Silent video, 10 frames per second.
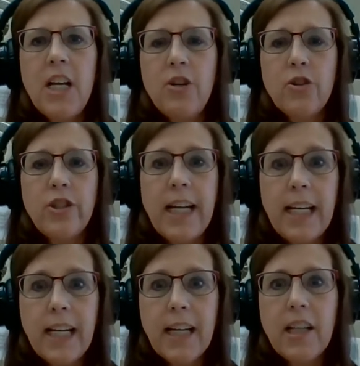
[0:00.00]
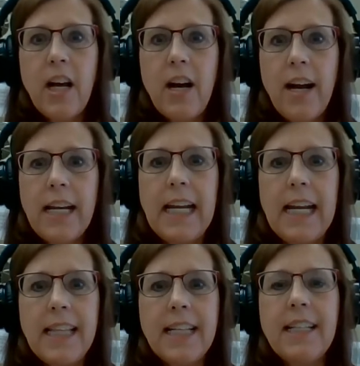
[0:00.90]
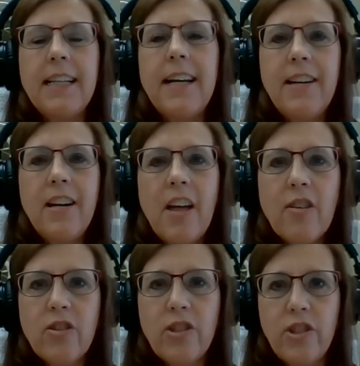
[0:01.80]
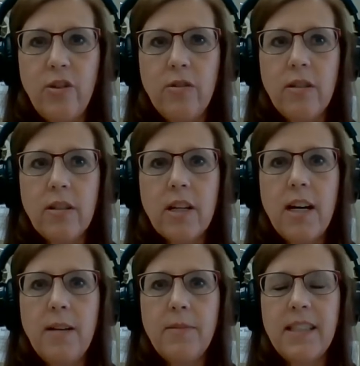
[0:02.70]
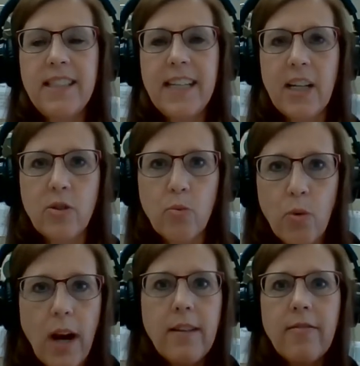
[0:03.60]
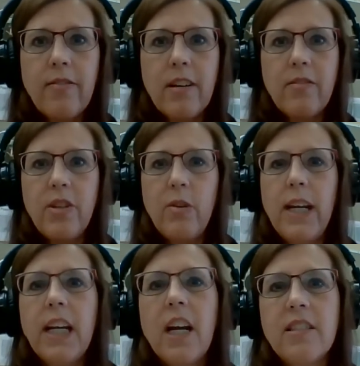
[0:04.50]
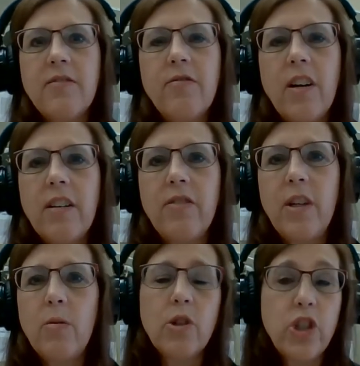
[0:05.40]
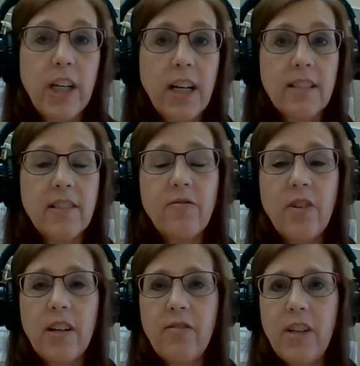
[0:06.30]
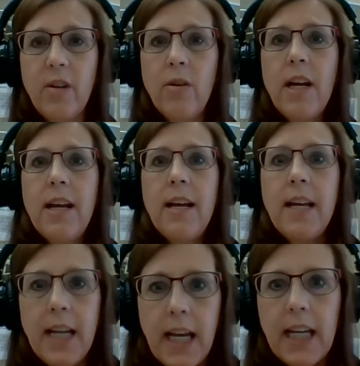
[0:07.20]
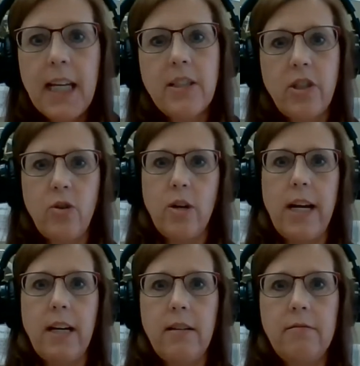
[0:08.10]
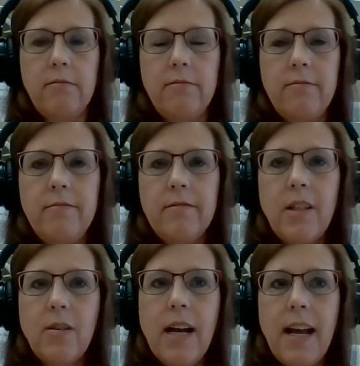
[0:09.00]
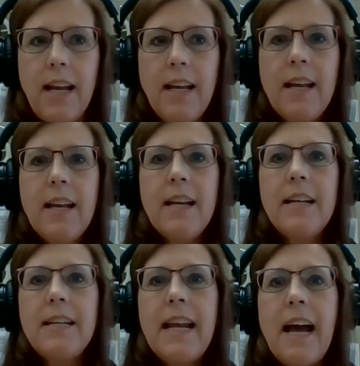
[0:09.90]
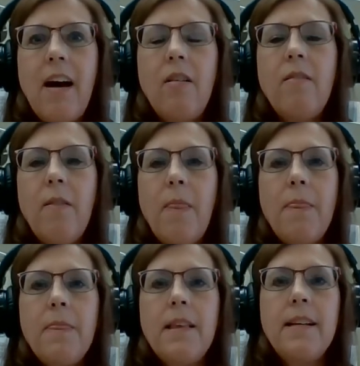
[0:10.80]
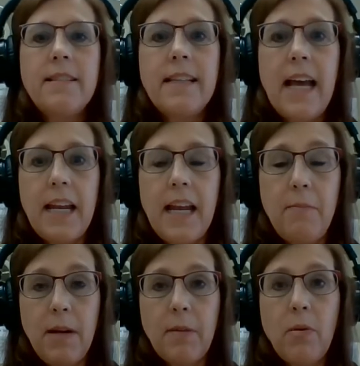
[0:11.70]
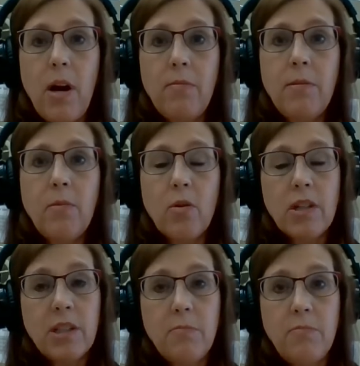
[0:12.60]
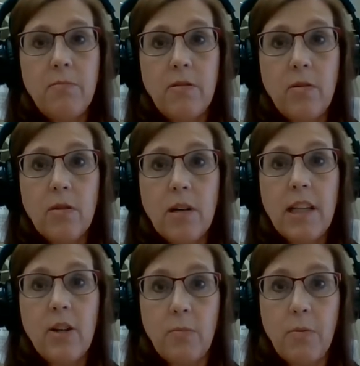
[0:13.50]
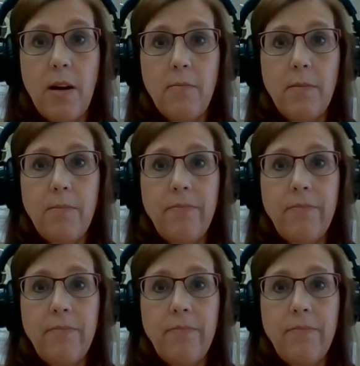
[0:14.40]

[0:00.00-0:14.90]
You're standing in line, and then another student comes and stands right in front of you. He cuts in front of you, or she cuts in front of you and gets a drink. Okay? Now, is that a big problem or a little problem?